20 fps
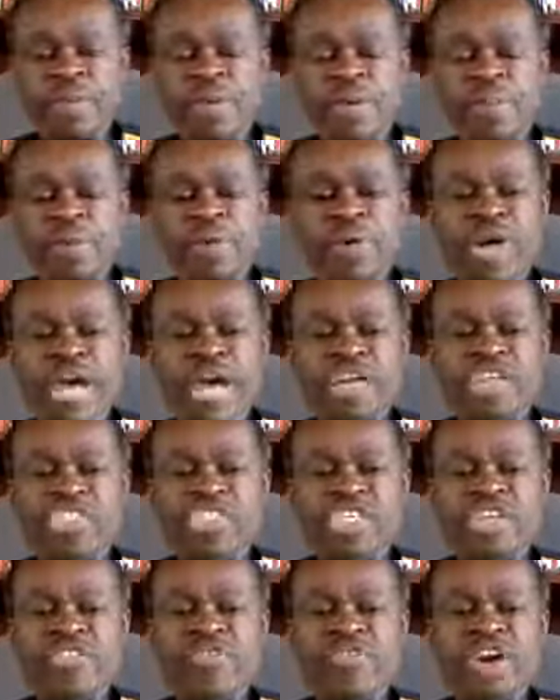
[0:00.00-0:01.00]
people like
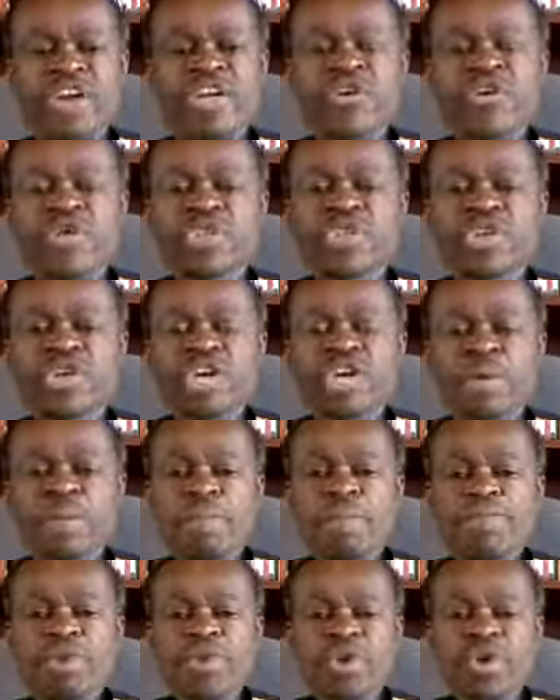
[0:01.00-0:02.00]
Silvanus
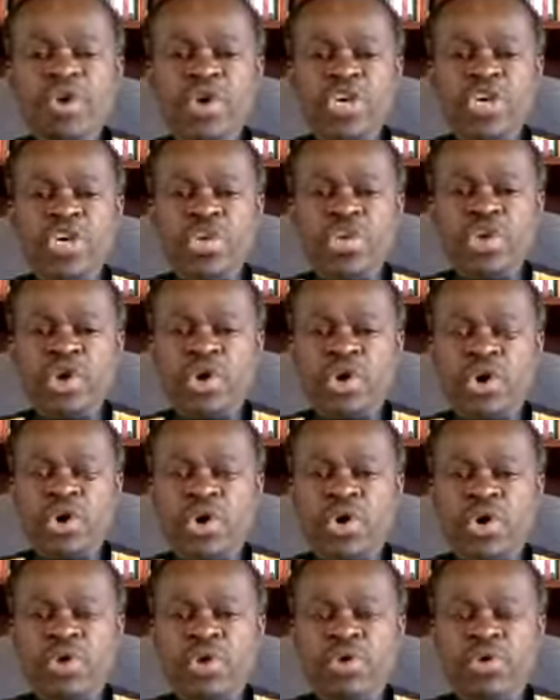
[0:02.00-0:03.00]
Olympio in
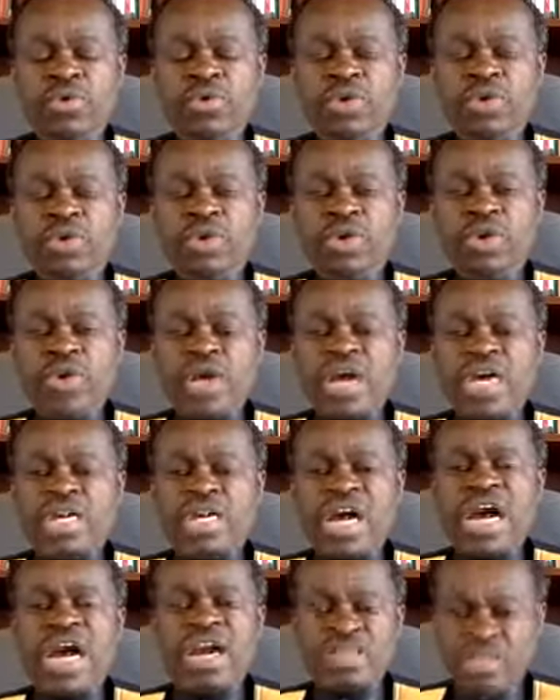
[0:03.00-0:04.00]
Togo, and
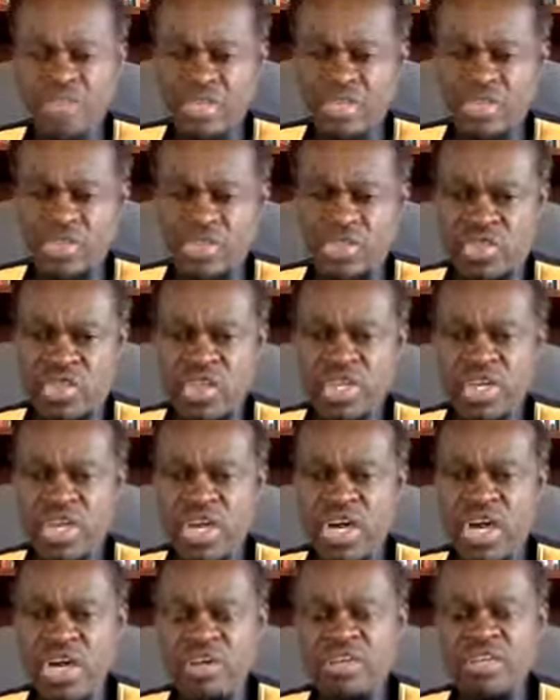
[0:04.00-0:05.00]
others.
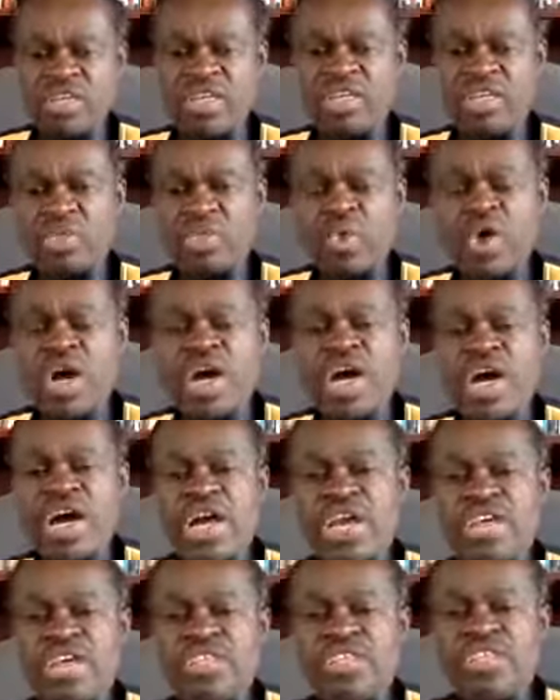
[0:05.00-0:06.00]
And these
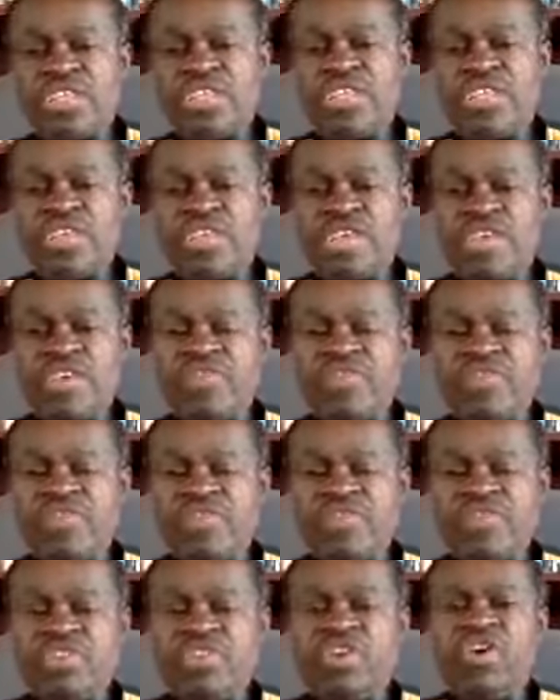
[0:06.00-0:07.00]
were essentially
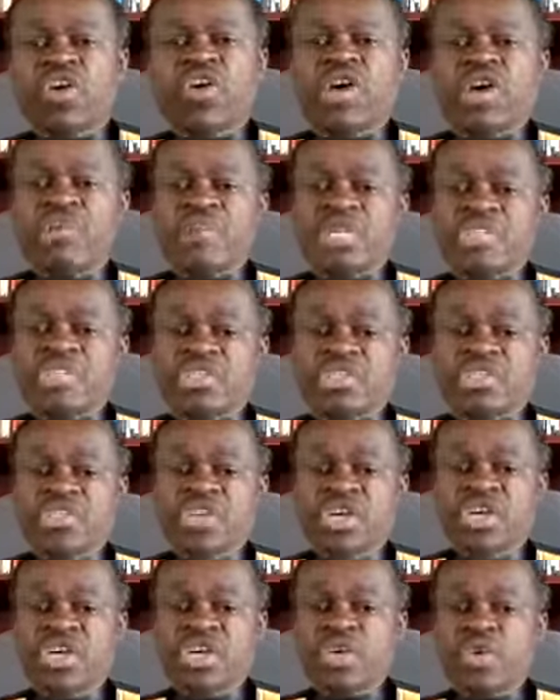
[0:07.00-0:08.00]
fifth
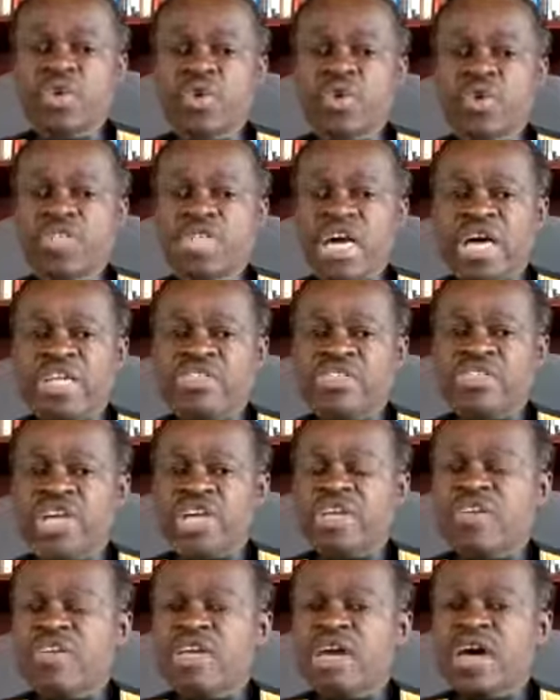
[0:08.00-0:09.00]
columnists whose
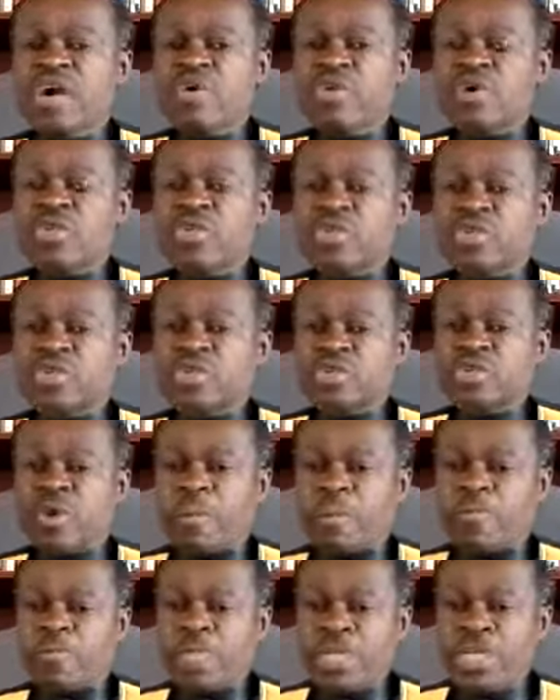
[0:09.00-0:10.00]
agenda was to
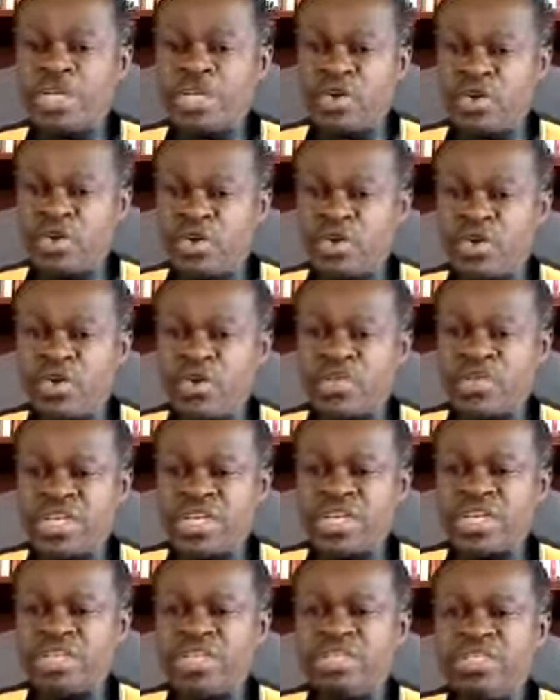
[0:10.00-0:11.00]
torpedo the
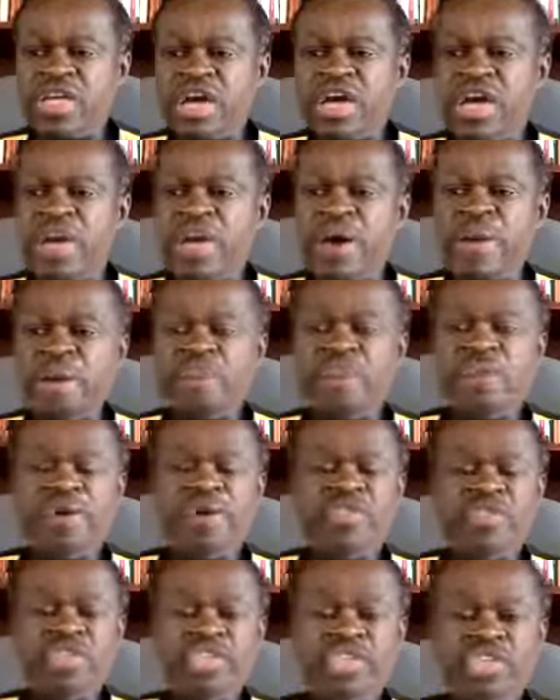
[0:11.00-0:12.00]
entire
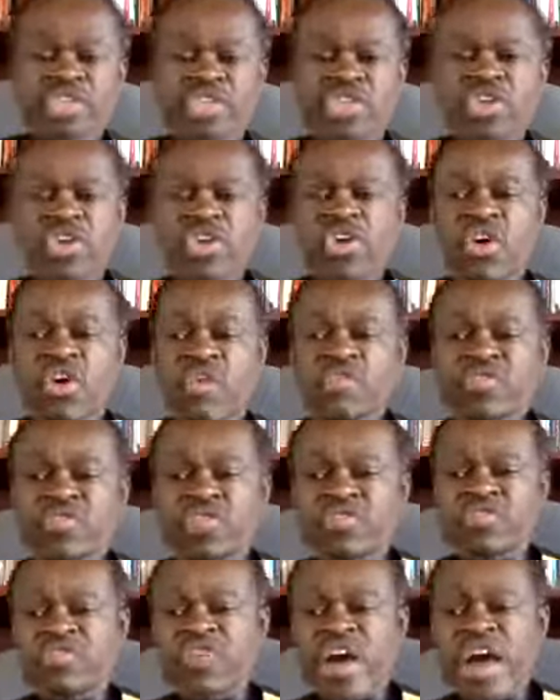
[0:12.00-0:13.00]
process of
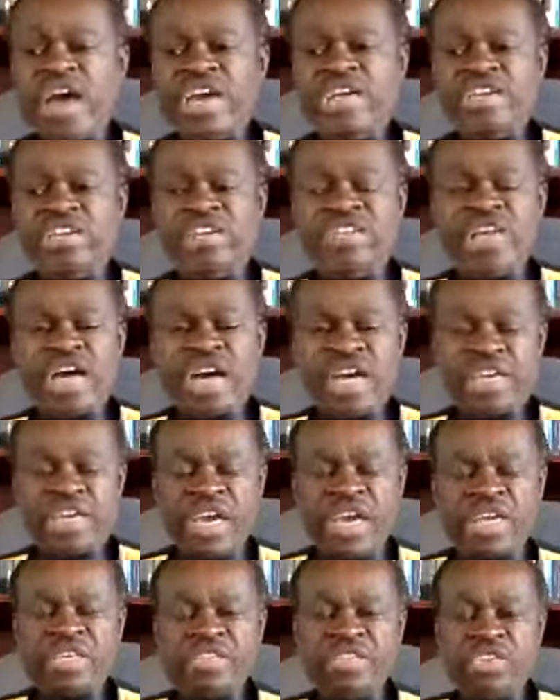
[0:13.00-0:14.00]
the fight
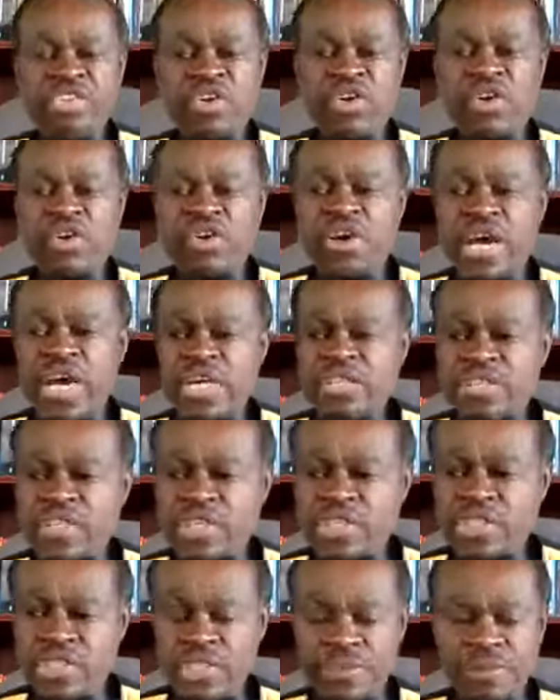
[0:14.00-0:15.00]
against
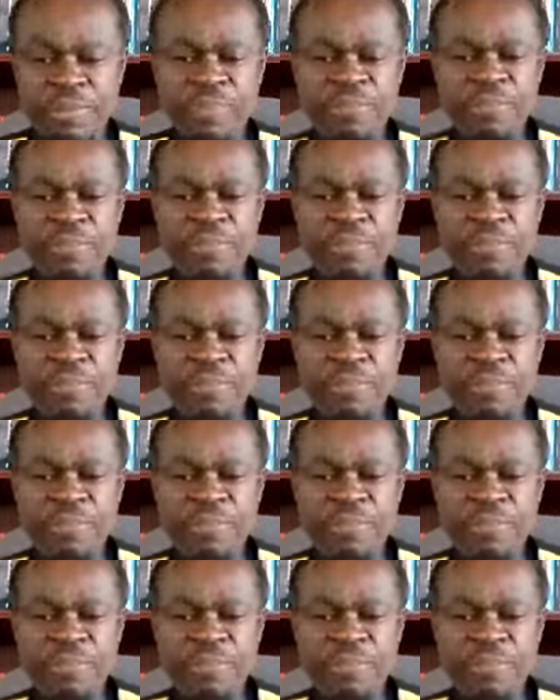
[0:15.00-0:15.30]
colonization.